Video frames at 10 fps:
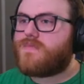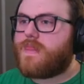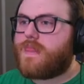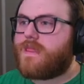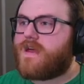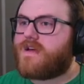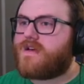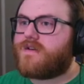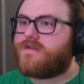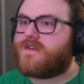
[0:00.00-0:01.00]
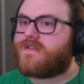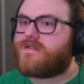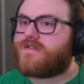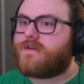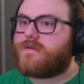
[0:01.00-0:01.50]
Yeah, I don't think there's
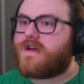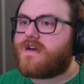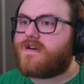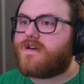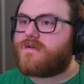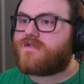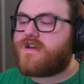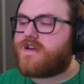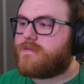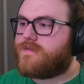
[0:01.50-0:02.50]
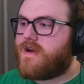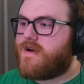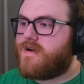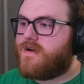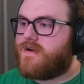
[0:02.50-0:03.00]
any way I can go straight up there.
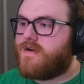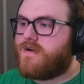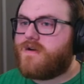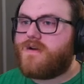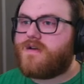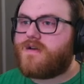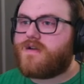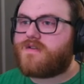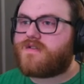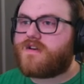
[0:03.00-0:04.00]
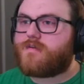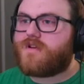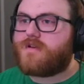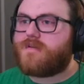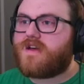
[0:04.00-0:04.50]
That looks like a pretty
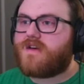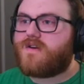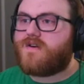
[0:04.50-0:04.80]
big hill.